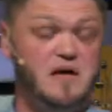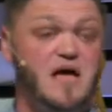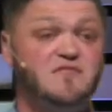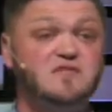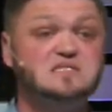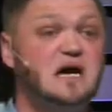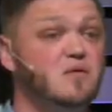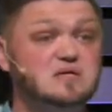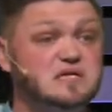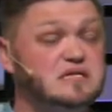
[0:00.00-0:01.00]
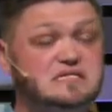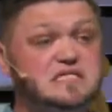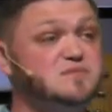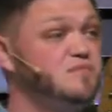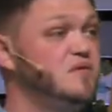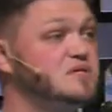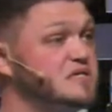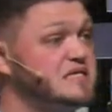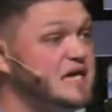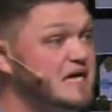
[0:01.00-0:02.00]
Friends, I want to just
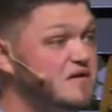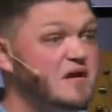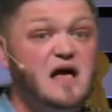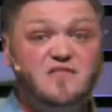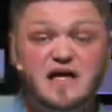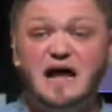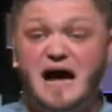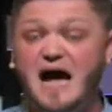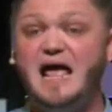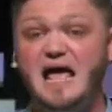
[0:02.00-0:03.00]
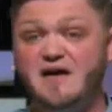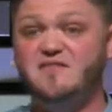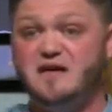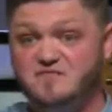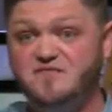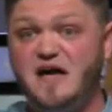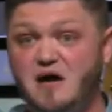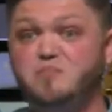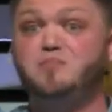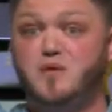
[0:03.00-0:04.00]
personally tell you that I have
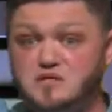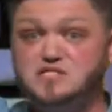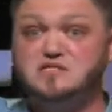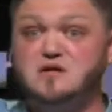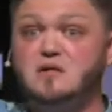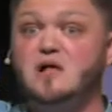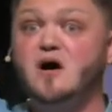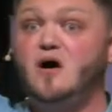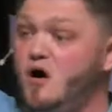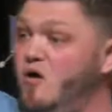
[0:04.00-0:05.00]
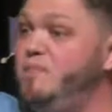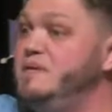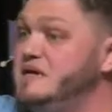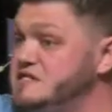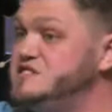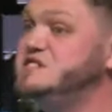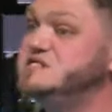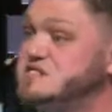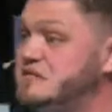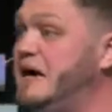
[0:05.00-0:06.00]
found personal hope in
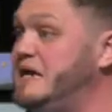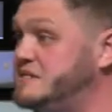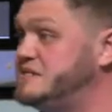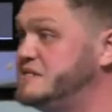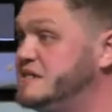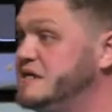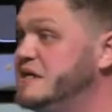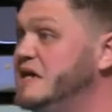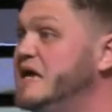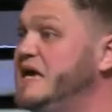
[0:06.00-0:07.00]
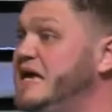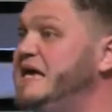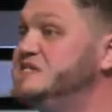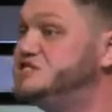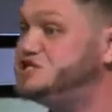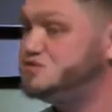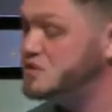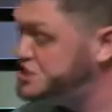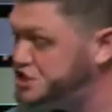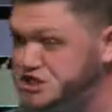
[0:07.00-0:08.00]
Jesus Christ. He has
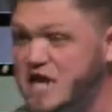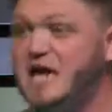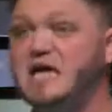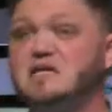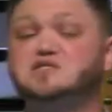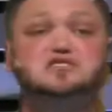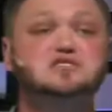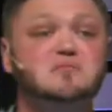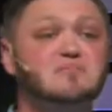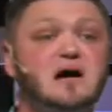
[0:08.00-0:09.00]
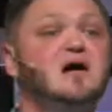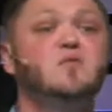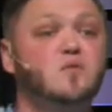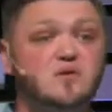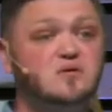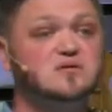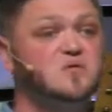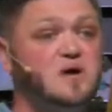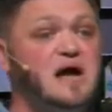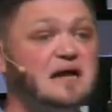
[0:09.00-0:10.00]
changed my world
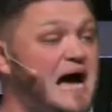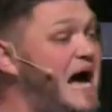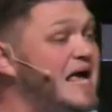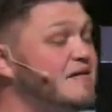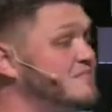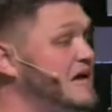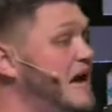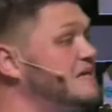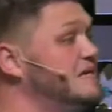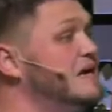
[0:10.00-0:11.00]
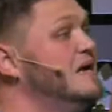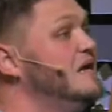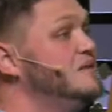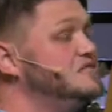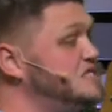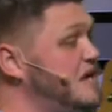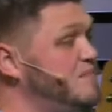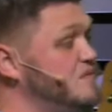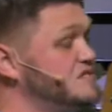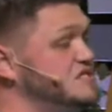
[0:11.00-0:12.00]
around. I am not the same
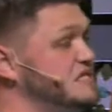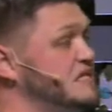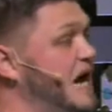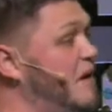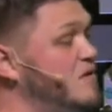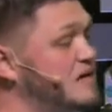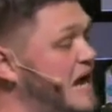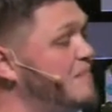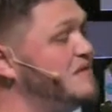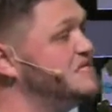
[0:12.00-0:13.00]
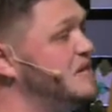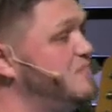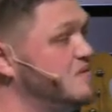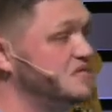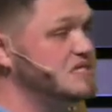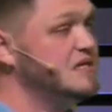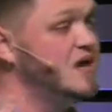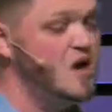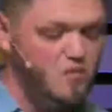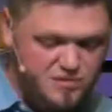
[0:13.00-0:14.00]
person. I would not be the same person
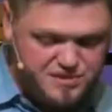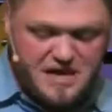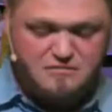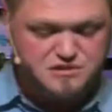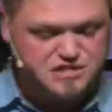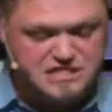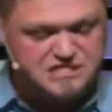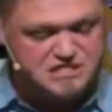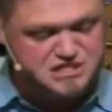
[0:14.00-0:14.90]
without Jesus.